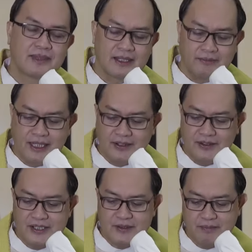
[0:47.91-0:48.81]

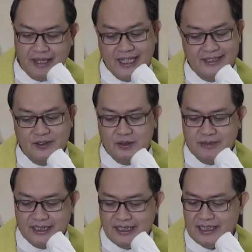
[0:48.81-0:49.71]
because Metro
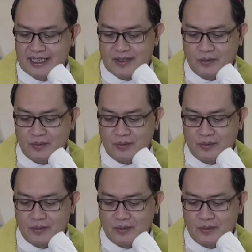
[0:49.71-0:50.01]
Manila's